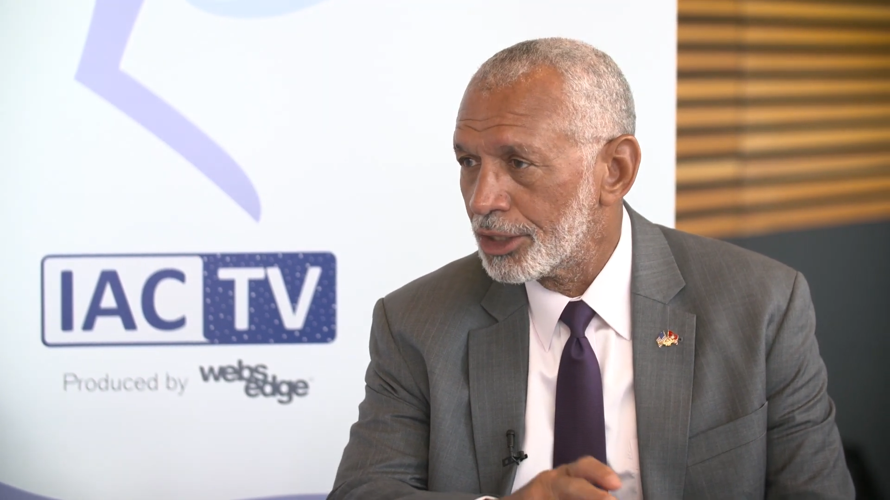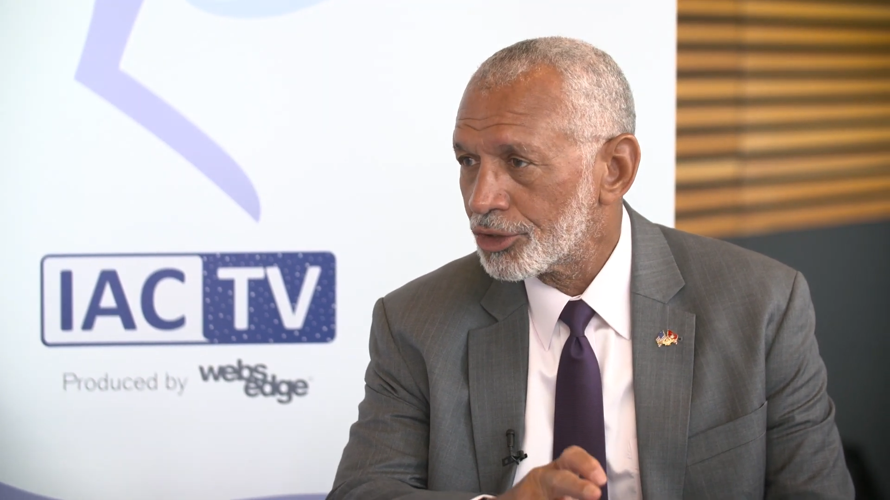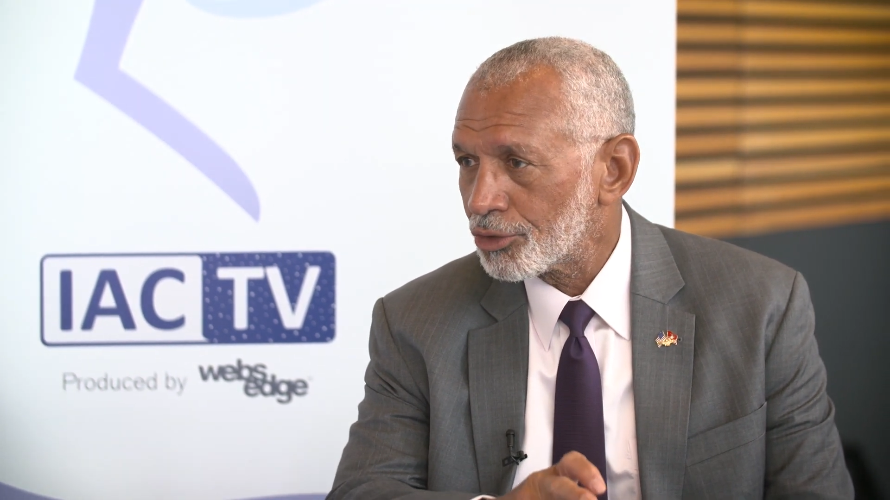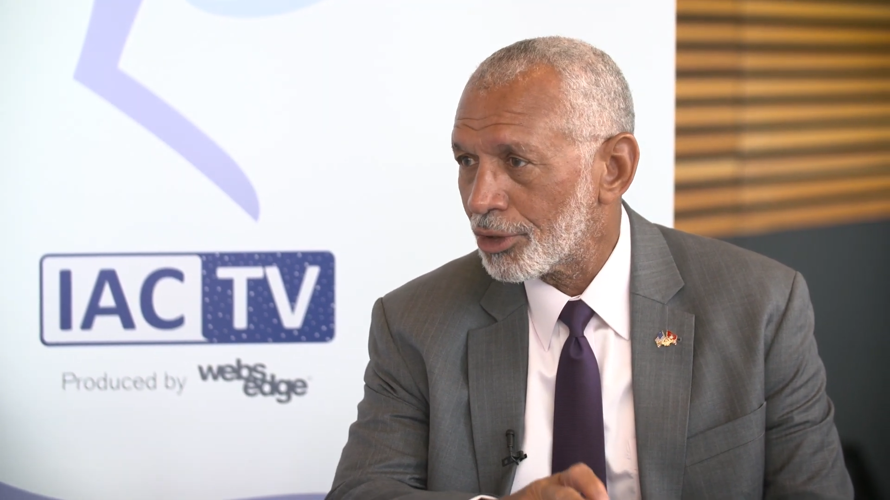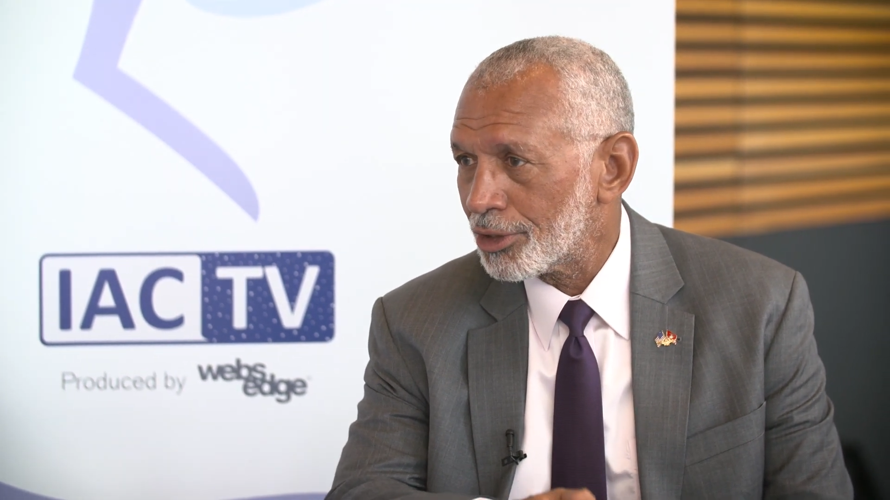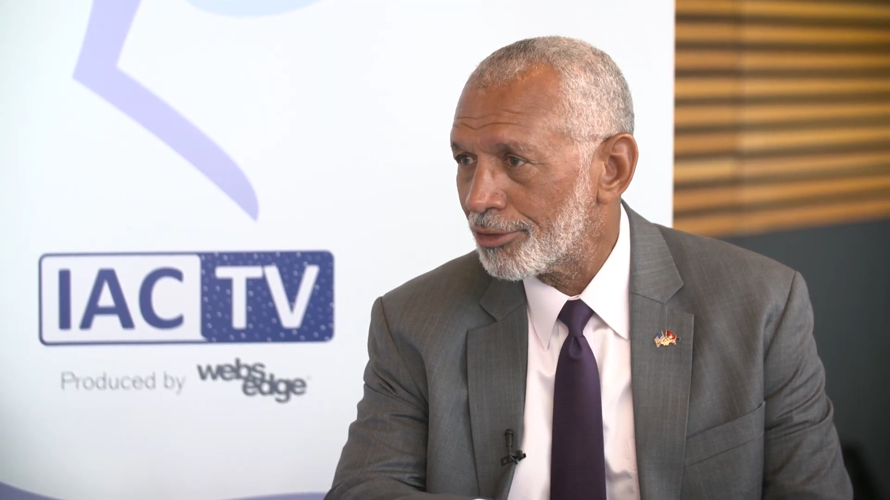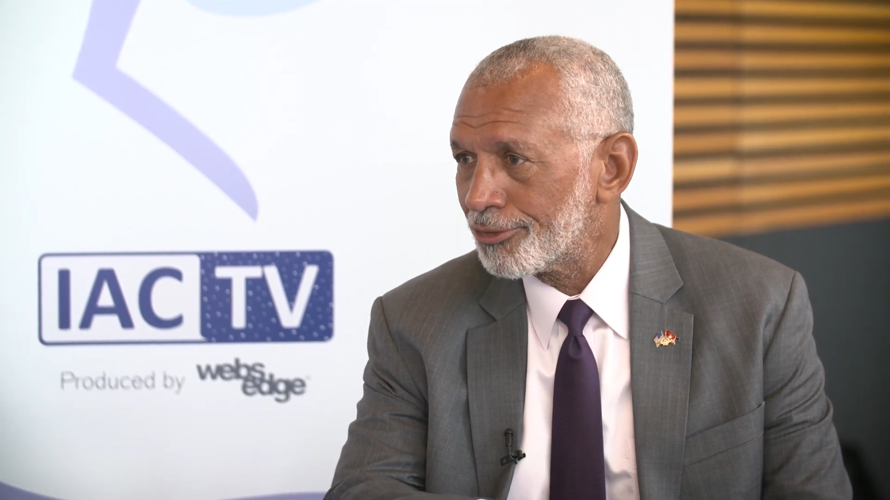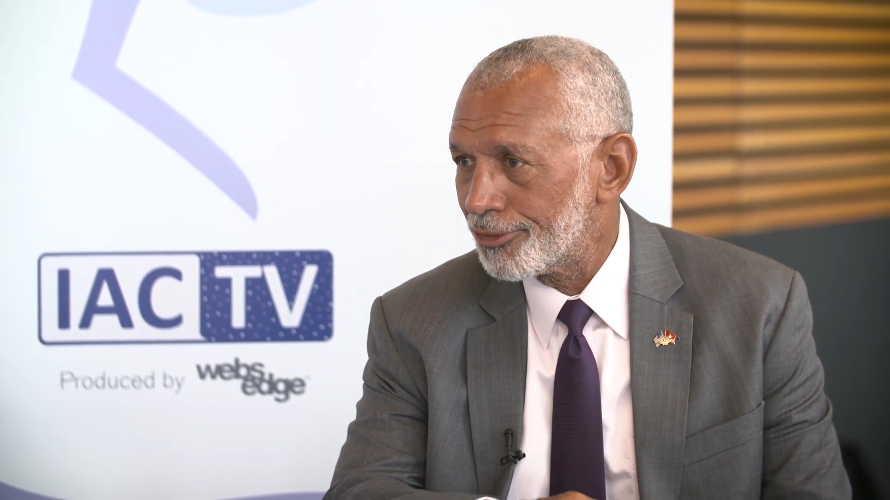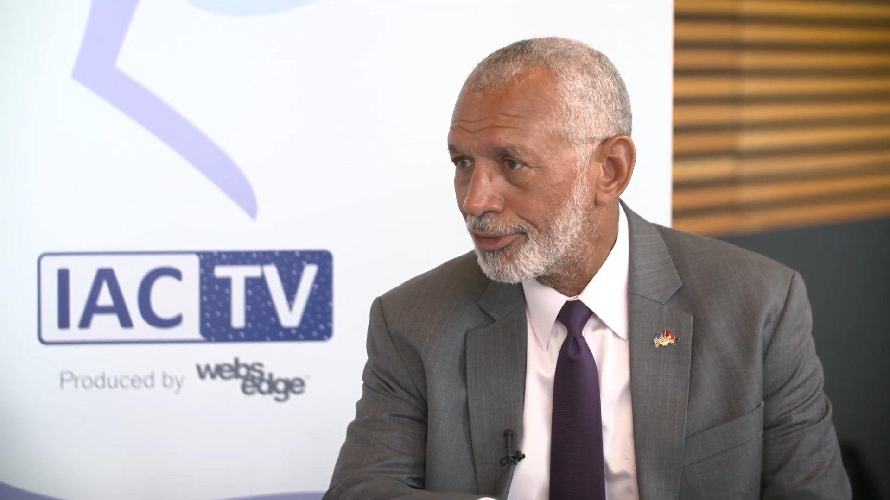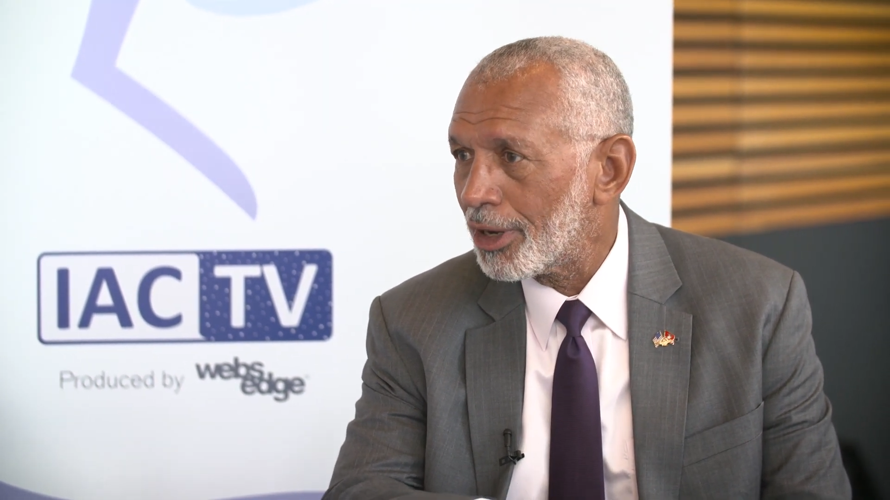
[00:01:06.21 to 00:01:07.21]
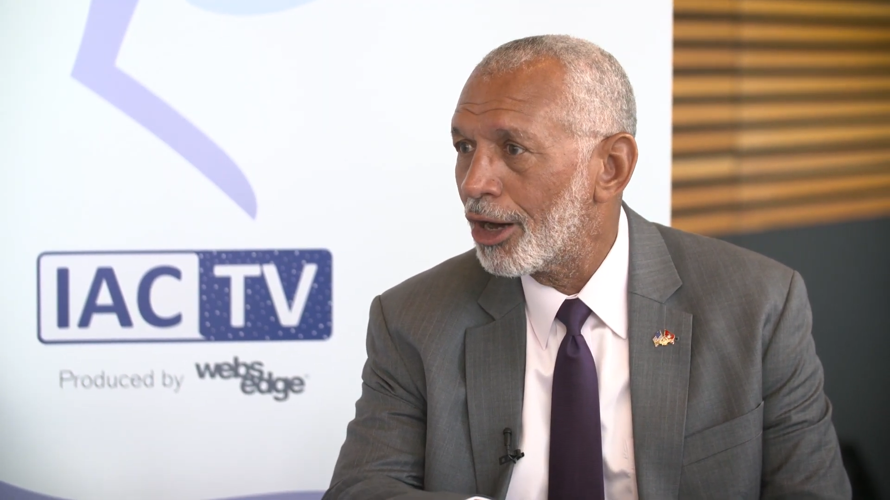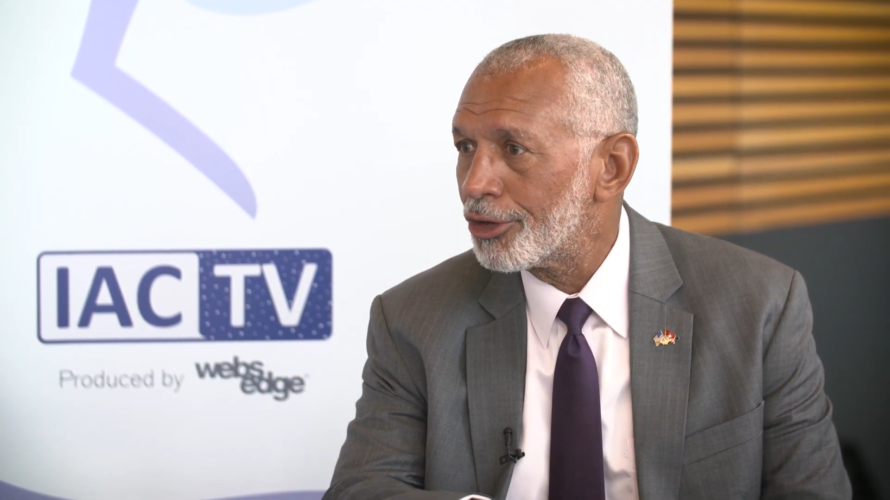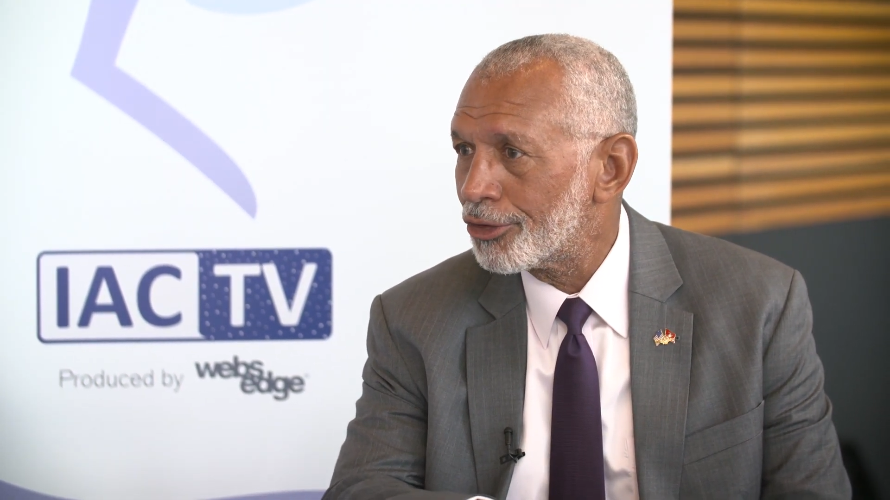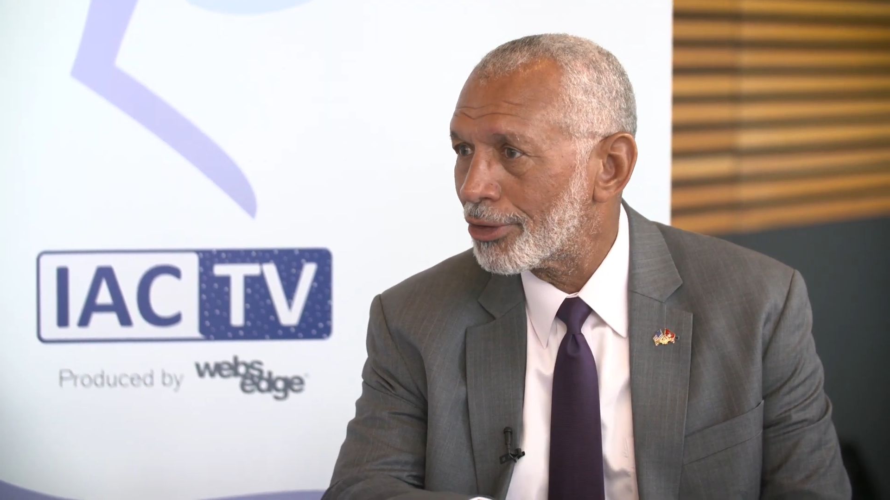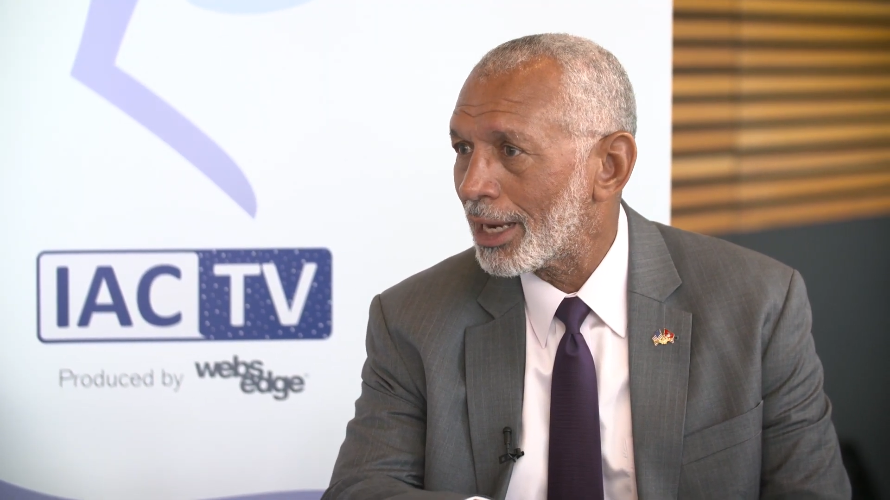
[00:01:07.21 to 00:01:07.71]
sort of
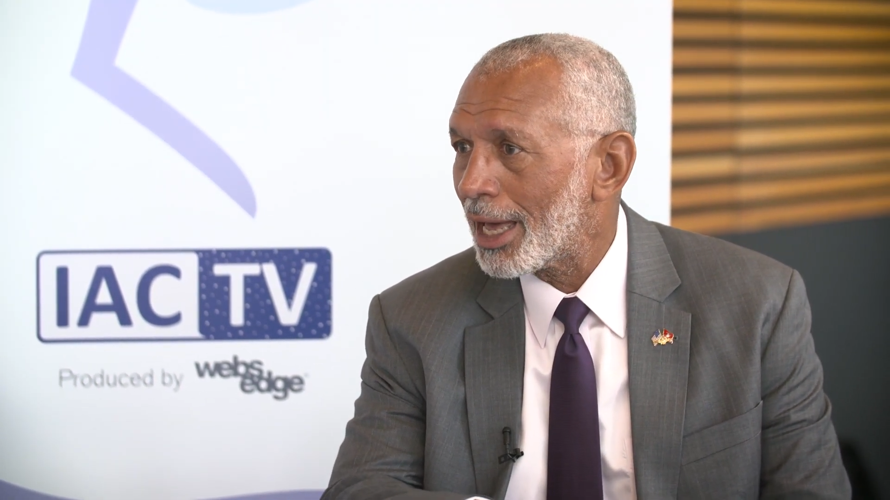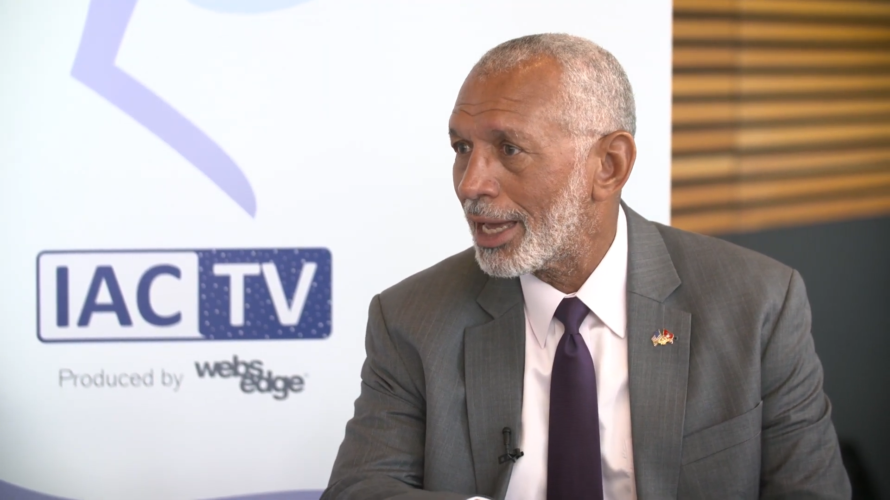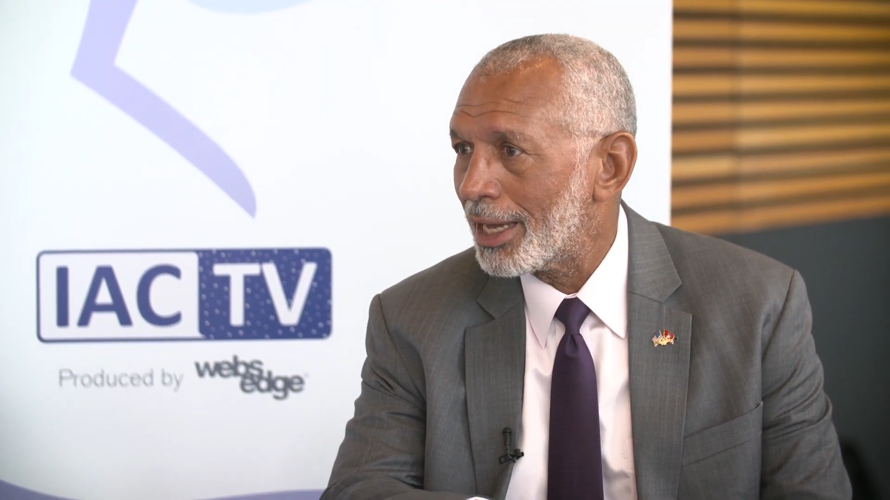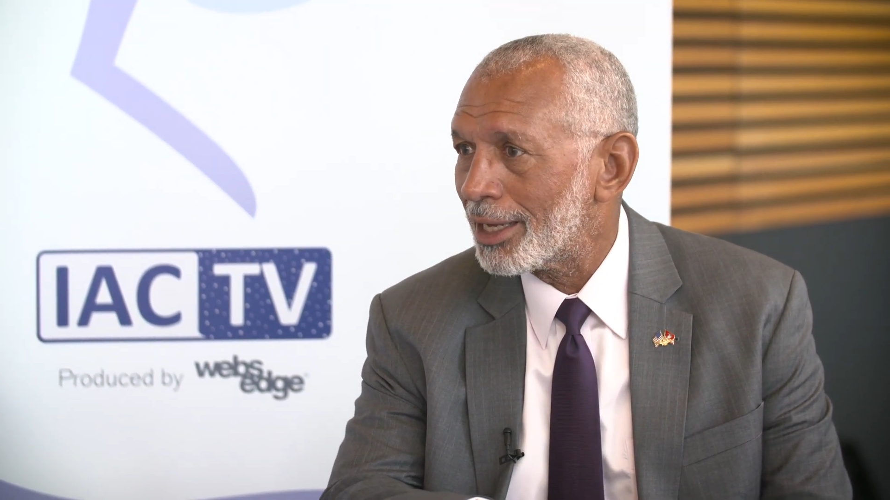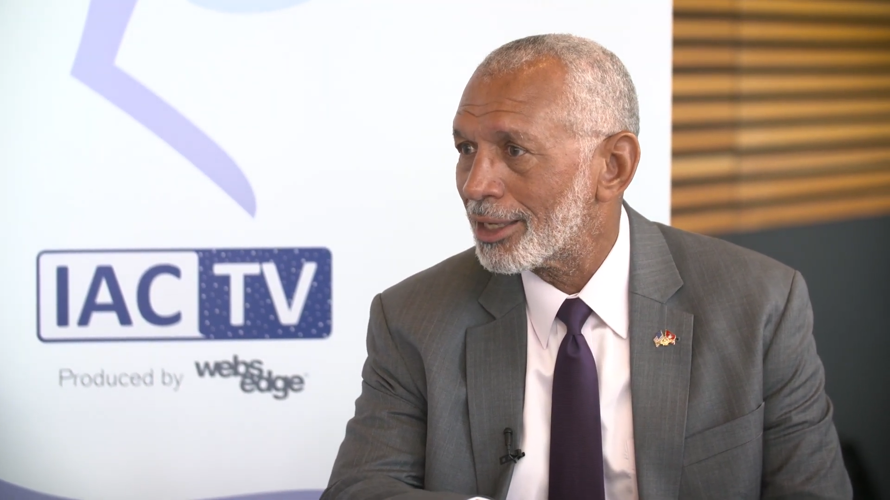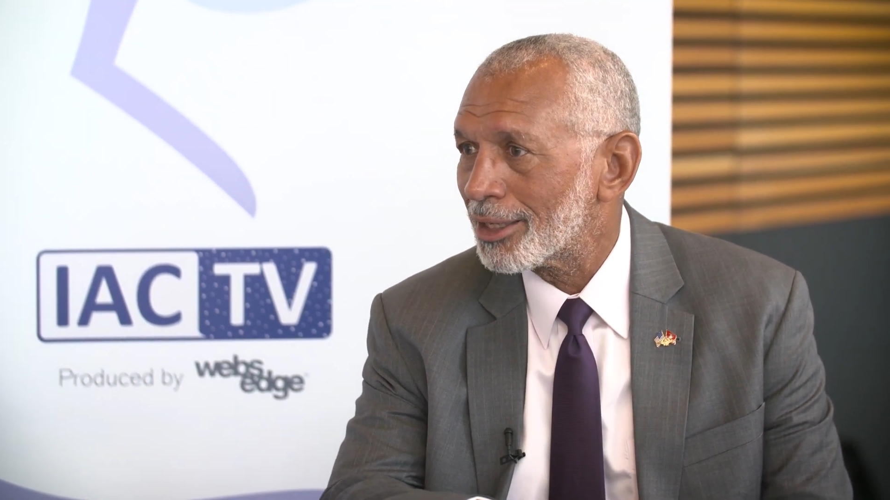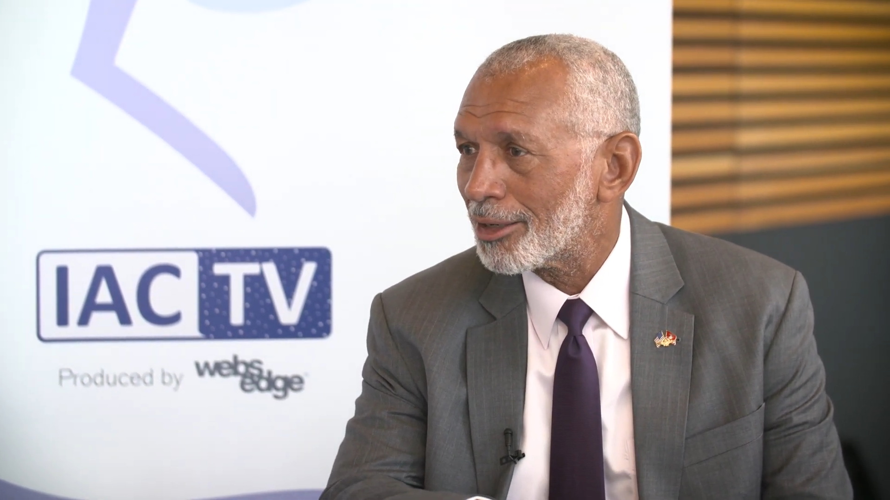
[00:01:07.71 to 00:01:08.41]
underlying